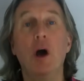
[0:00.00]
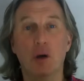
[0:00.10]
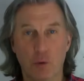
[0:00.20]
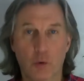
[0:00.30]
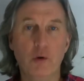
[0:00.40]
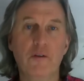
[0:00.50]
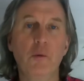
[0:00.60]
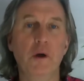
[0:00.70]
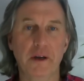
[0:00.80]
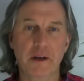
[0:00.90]
and all of the
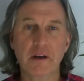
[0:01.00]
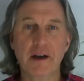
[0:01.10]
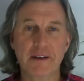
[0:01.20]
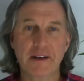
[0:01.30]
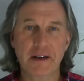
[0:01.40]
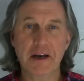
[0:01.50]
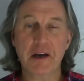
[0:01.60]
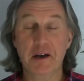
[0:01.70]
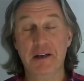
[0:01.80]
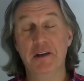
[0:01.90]
work United in
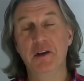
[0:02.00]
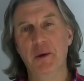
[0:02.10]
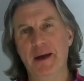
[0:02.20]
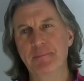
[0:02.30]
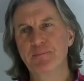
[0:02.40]
Kind are doing.